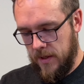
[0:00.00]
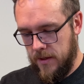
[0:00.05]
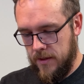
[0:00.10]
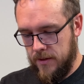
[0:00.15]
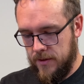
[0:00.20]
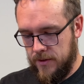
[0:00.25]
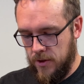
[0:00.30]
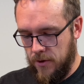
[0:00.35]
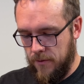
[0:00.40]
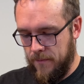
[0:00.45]

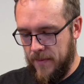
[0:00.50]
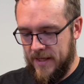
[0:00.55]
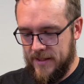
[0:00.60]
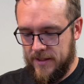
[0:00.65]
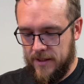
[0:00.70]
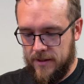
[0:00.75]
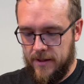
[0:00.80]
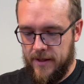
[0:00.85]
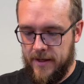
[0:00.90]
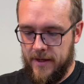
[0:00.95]
So
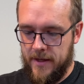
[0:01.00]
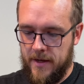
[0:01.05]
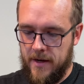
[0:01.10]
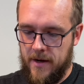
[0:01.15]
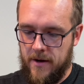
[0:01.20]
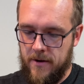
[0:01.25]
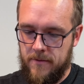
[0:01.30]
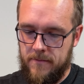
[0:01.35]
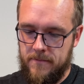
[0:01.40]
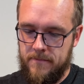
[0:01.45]
basically, you
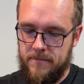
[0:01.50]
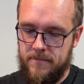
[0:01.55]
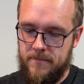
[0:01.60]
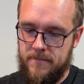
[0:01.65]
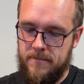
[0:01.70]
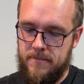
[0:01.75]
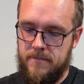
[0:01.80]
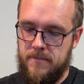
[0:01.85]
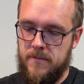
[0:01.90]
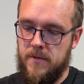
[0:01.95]
know,
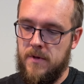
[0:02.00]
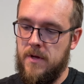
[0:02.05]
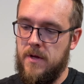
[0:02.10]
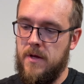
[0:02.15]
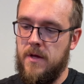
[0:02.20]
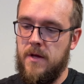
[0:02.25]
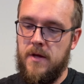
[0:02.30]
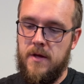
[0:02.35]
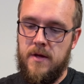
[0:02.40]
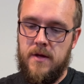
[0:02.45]

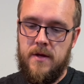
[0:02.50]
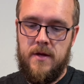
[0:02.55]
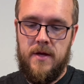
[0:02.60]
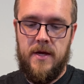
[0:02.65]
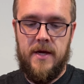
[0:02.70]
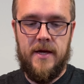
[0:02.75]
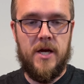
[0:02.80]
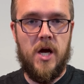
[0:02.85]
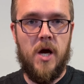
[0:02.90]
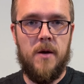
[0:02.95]

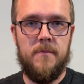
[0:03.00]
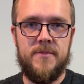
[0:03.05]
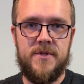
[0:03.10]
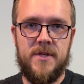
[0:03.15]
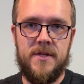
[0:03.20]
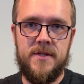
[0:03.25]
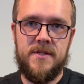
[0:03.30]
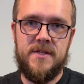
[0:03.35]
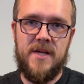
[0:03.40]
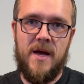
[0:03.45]
it comes
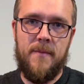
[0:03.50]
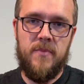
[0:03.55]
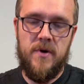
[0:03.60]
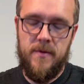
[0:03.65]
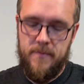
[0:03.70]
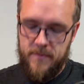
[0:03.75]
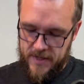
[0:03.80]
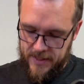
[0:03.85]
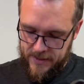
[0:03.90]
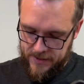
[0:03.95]
in
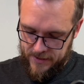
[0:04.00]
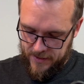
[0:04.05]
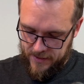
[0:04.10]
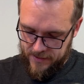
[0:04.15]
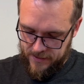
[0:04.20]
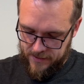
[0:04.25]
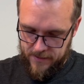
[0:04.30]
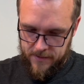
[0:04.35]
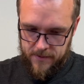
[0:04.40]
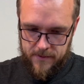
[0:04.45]
separate
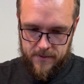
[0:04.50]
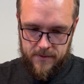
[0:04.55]
pieces.